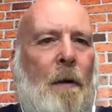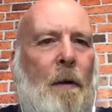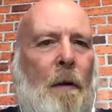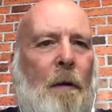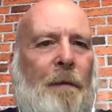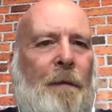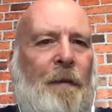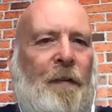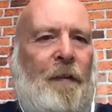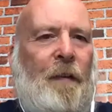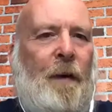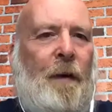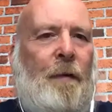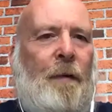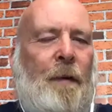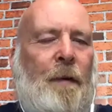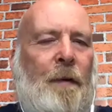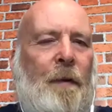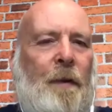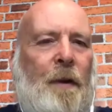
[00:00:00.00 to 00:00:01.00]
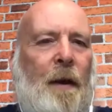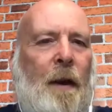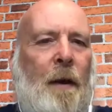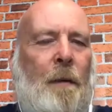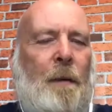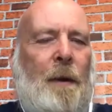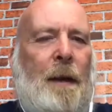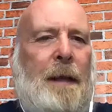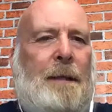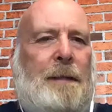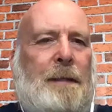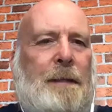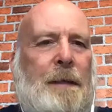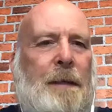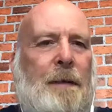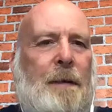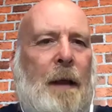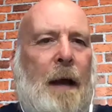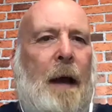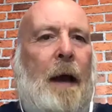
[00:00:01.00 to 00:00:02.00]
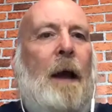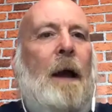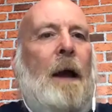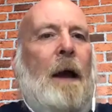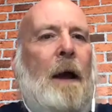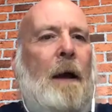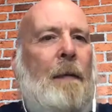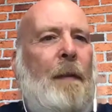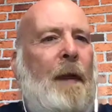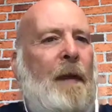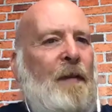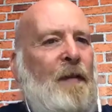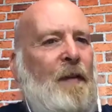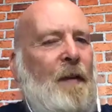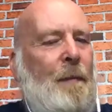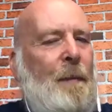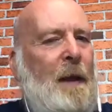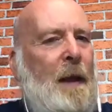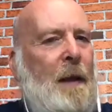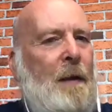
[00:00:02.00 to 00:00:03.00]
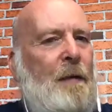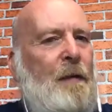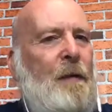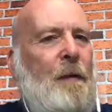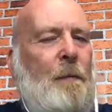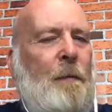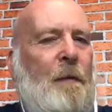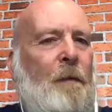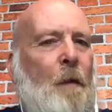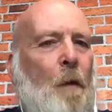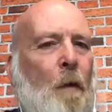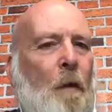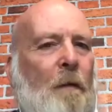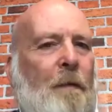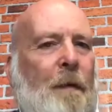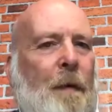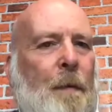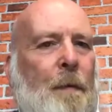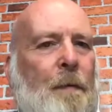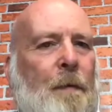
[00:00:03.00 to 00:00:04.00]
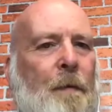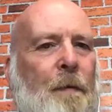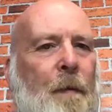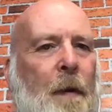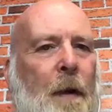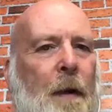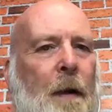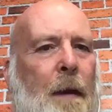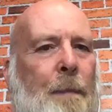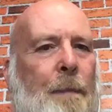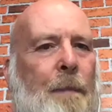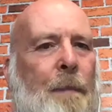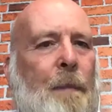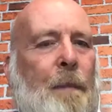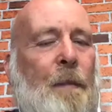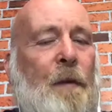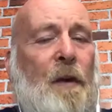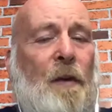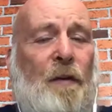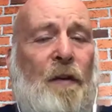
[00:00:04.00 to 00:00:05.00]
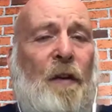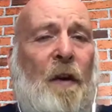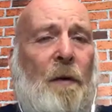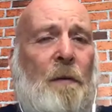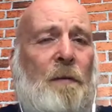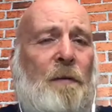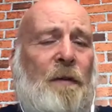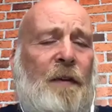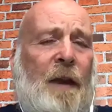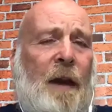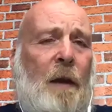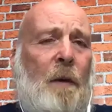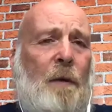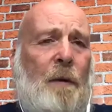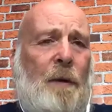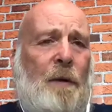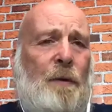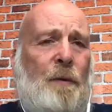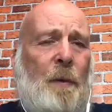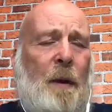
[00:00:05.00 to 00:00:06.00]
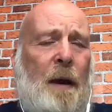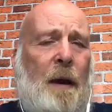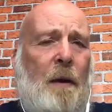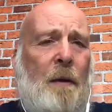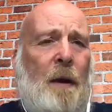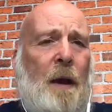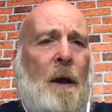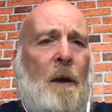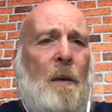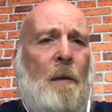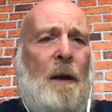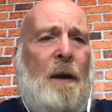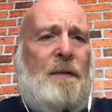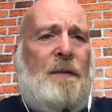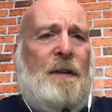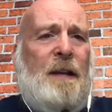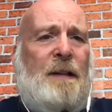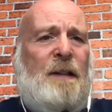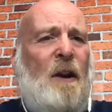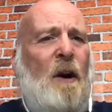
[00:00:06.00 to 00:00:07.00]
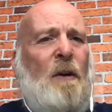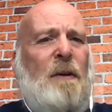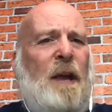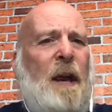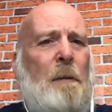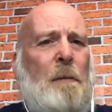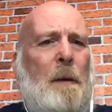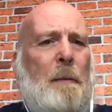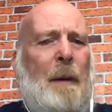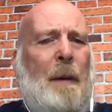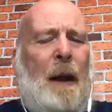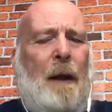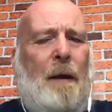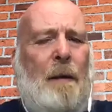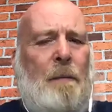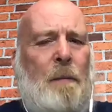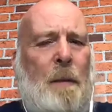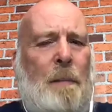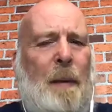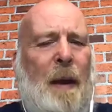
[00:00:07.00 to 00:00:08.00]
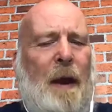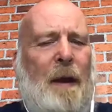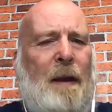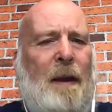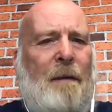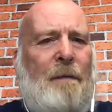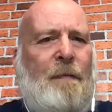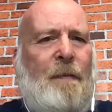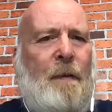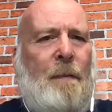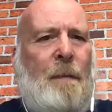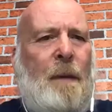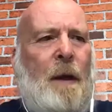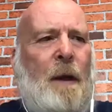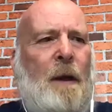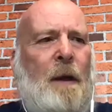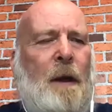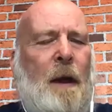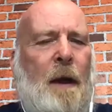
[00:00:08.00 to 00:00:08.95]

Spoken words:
officer, and we need to do that. And that's something else that we've caught a few consultants out on as well, whereas they say, oh yeah, we better give them